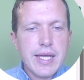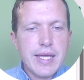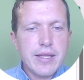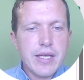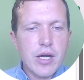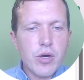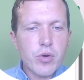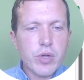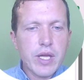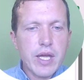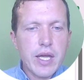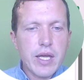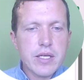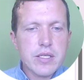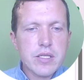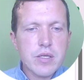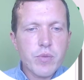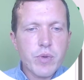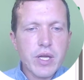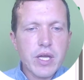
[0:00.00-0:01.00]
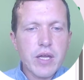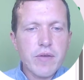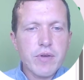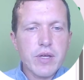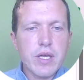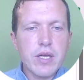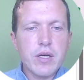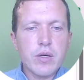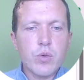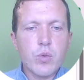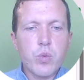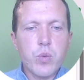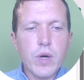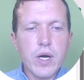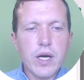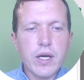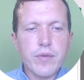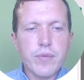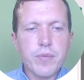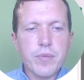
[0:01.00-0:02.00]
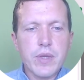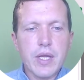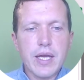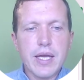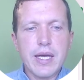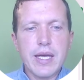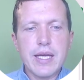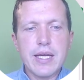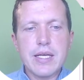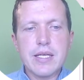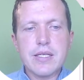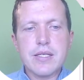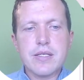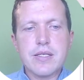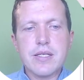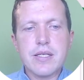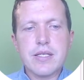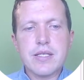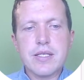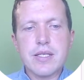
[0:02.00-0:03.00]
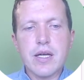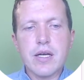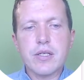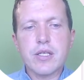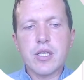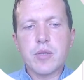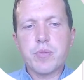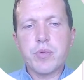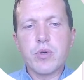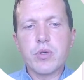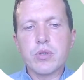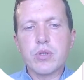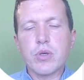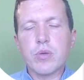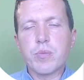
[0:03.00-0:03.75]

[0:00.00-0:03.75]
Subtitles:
our case, we have here 1 as a starting point